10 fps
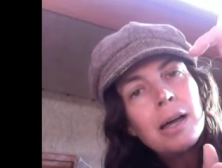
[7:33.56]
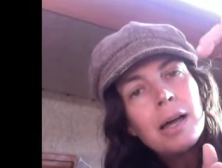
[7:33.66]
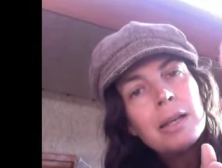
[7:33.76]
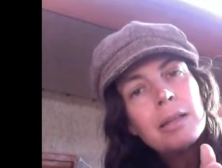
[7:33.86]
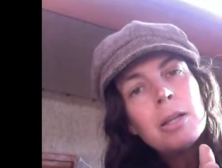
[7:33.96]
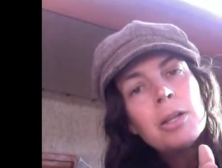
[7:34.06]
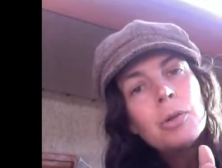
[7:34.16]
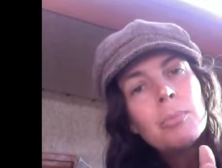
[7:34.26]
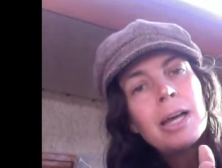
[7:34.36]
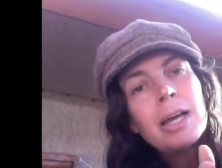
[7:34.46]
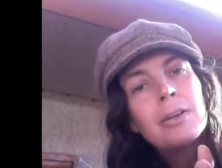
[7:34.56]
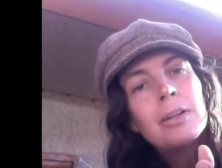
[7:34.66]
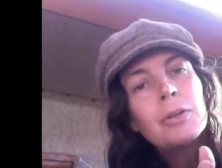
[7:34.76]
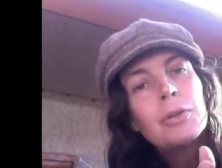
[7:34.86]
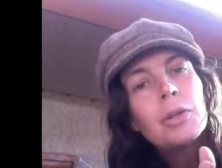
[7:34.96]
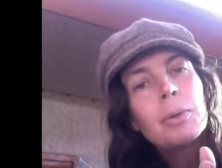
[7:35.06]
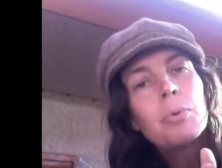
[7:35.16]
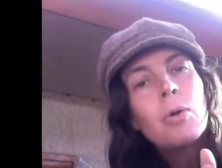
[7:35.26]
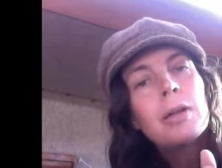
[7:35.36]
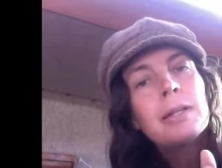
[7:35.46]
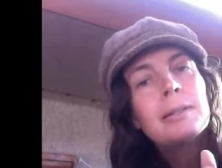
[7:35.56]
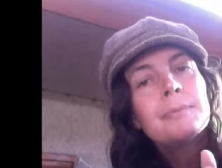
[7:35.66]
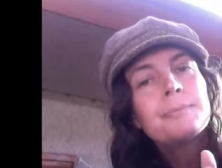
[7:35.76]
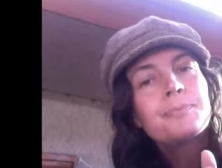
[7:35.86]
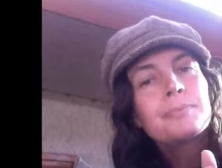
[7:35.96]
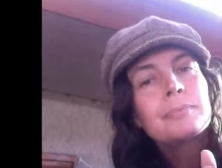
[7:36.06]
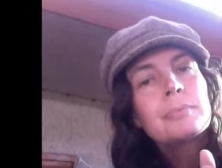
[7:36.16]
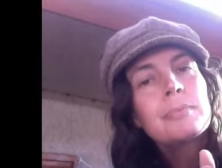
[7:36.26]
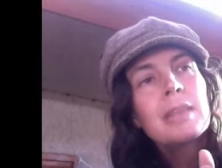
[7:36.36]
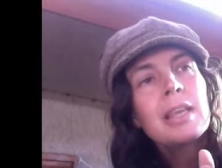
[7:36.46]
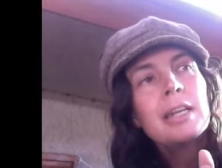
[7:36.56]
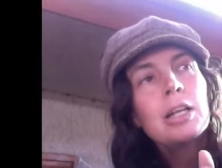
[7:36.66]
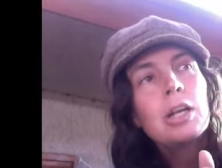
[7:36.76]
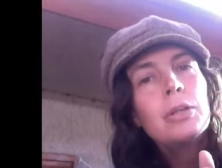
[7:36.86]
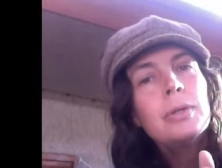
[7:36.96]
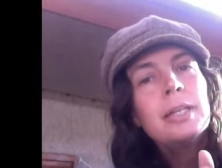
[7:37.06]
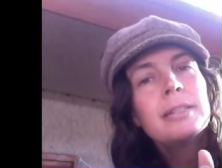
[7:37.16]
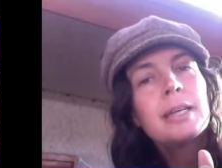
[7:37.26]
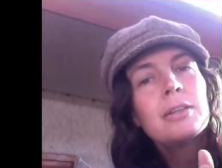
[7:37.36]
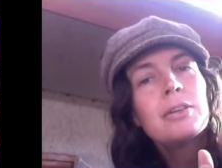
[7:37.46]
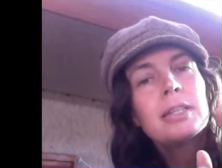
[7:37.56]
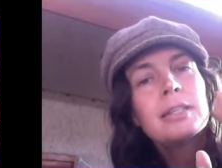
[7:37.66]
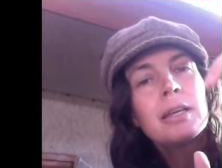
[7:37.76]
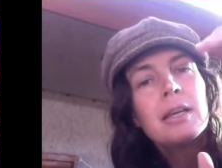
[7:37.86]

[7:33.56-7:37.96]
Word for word: And the little man turned upright and, including his headdress,